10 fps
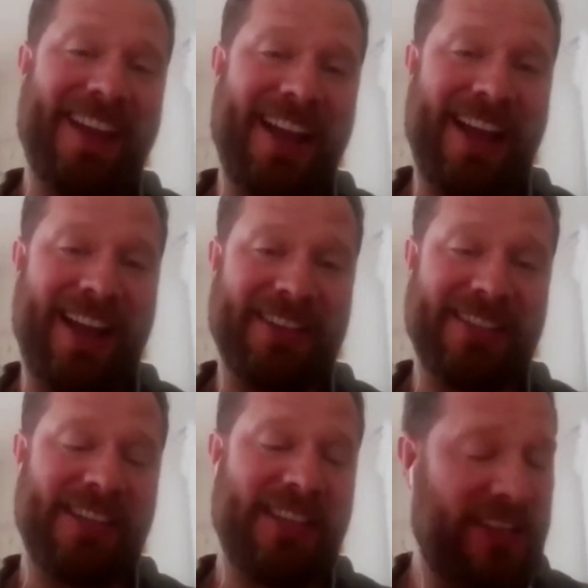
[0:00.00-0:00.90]
and
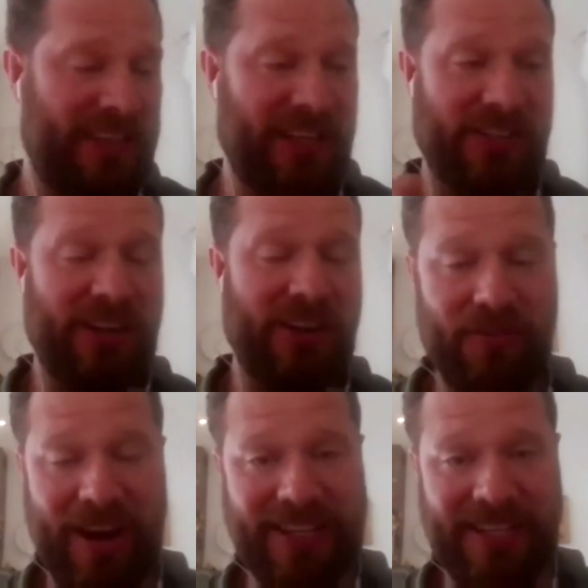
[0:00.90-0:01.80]
the Dutch are
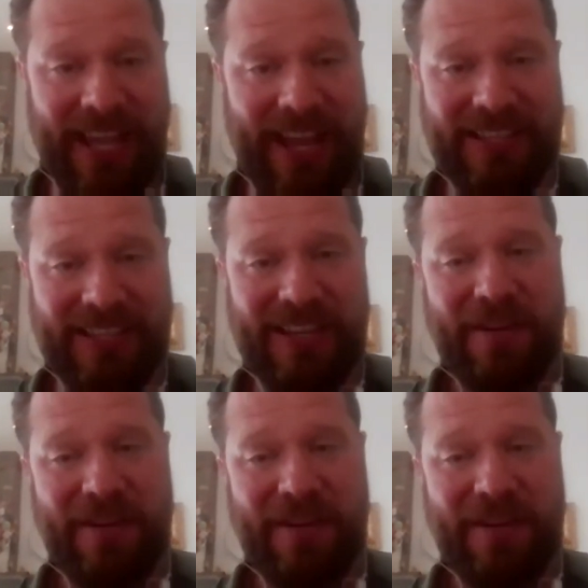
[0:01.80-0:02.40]
great at that,